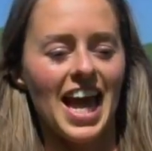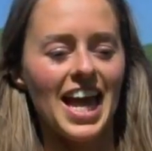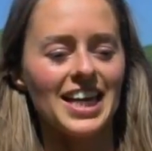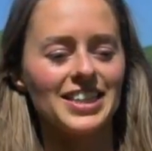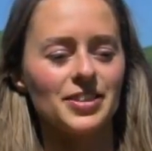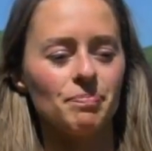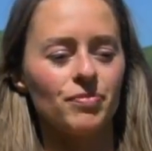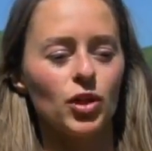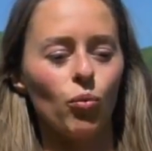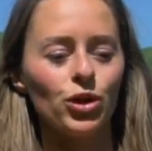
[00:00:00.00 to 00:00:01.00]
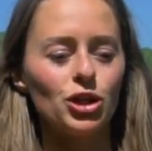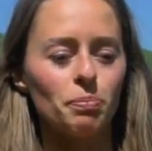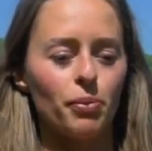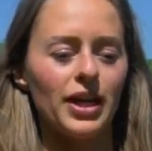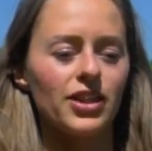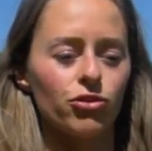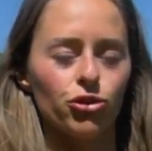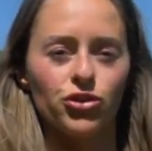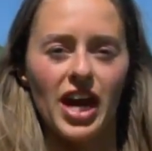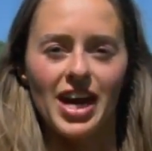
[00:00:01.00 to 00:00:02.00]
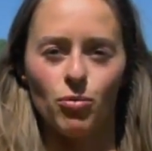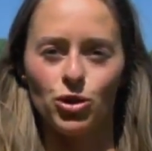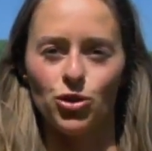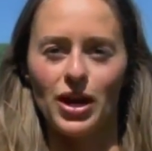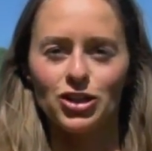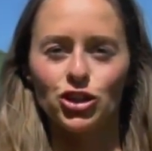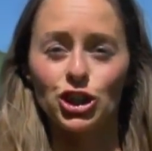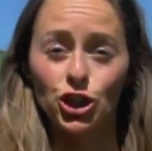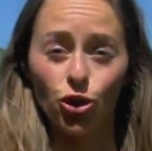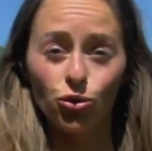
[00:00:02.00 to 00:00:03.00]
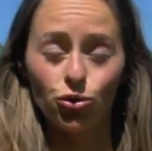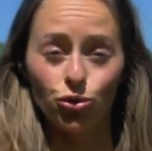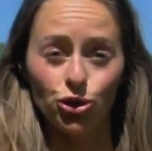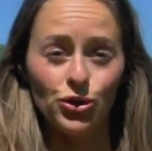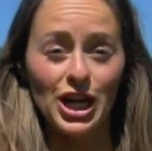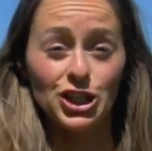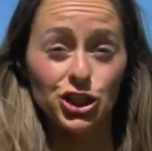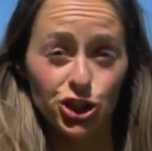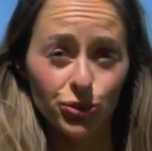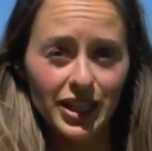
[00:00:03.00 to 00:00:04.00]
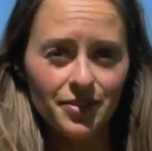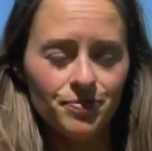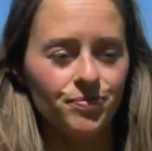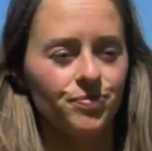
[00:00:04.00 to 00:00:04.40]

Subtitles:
And when you break through that and when you actually go through and do it,